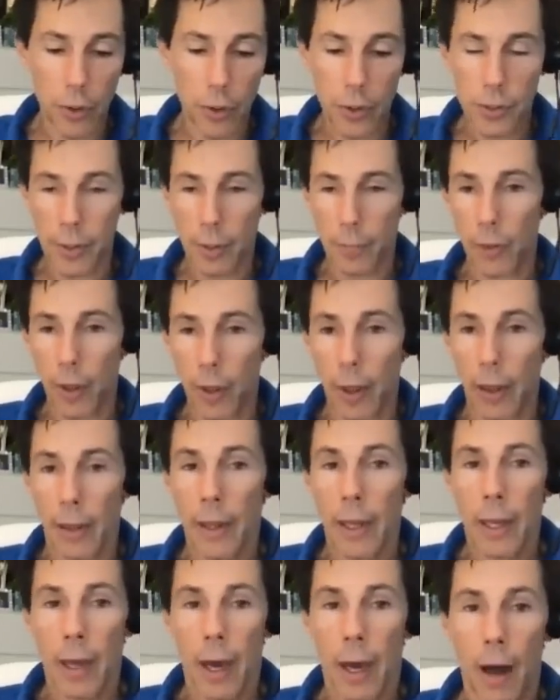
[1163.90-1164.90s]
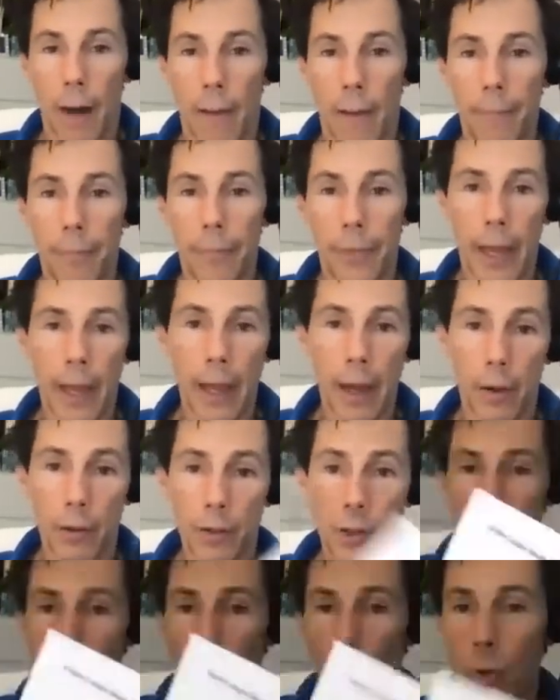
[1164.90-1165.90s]
you something. Um, and I'll
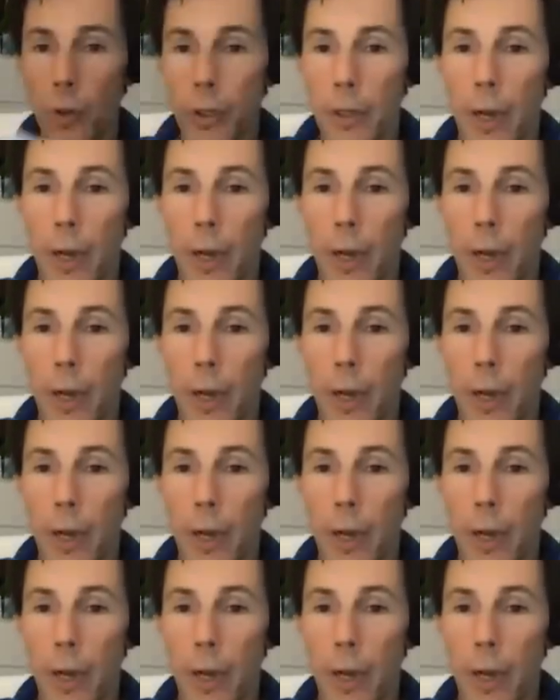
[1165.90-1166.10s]
just hold